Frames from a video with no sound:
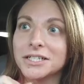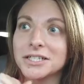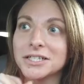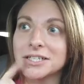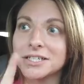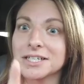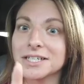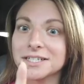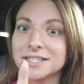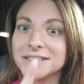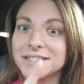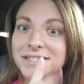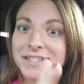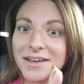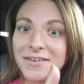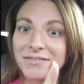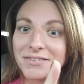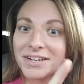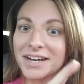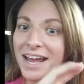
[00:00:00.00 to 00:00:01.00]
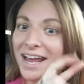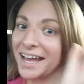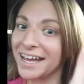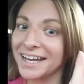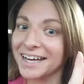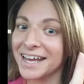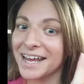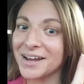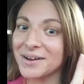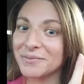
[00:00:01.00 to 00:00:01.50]
six, seven,
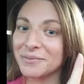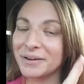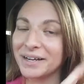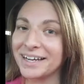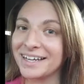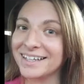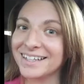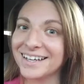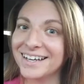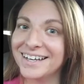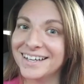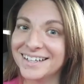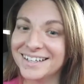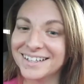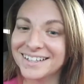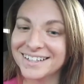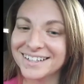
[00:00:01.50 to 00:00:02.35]
and eight week